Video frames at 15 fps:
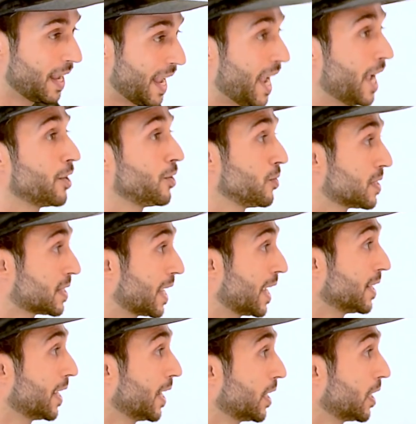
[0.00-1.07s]
How do you
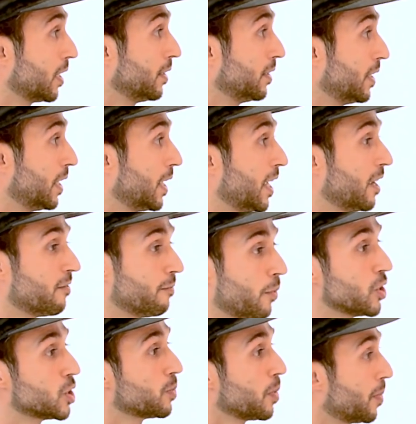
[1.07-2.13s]
stand out if
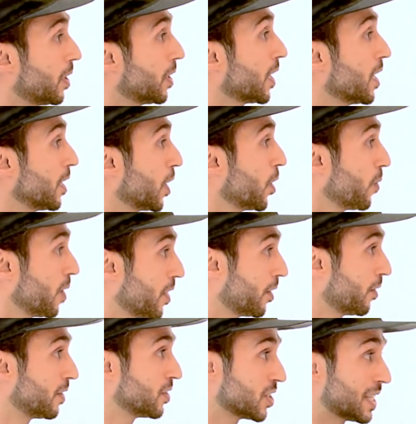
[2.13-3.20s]
most people are going to go in
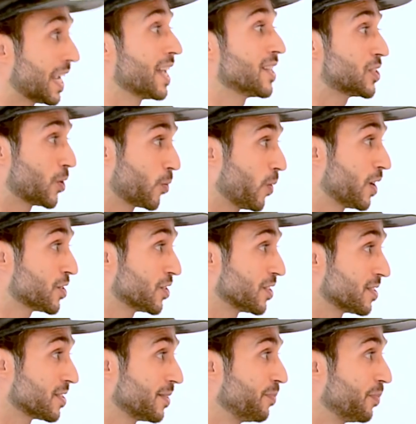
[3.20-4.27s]
there and just answer
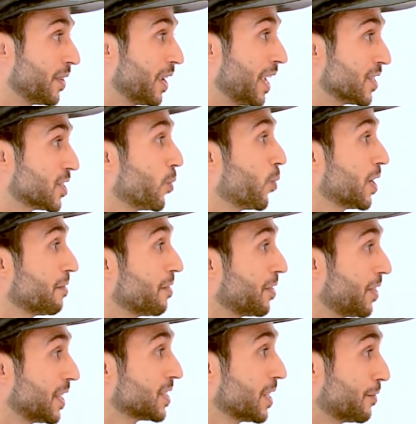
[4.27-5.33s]
questions? And so one of the
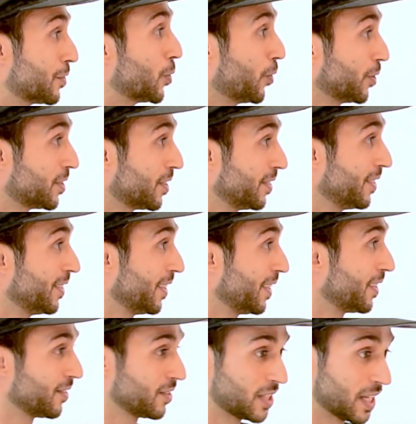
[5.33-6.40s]
things I've taught
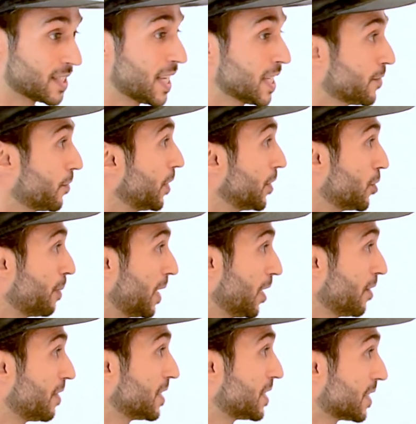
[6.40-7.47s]
successfully to many
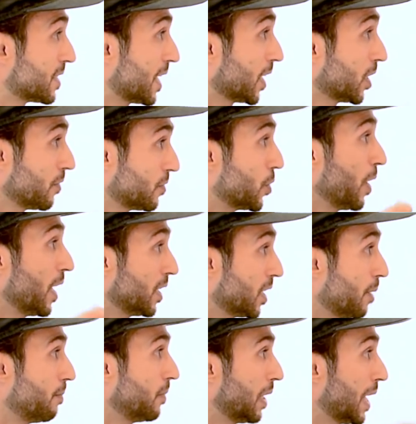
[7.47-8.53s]
of these executives who ended
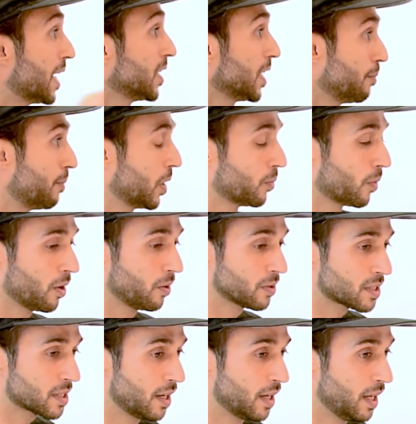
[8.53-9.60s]
up landing big
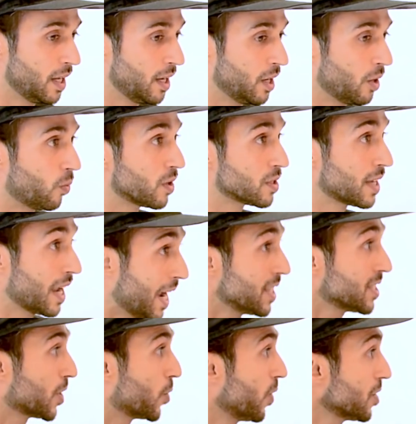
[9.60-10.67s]
roles was
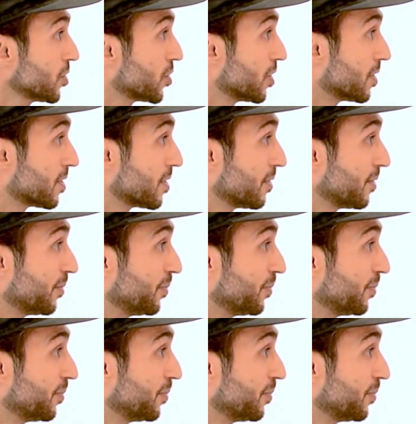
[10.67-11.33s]
ask questions.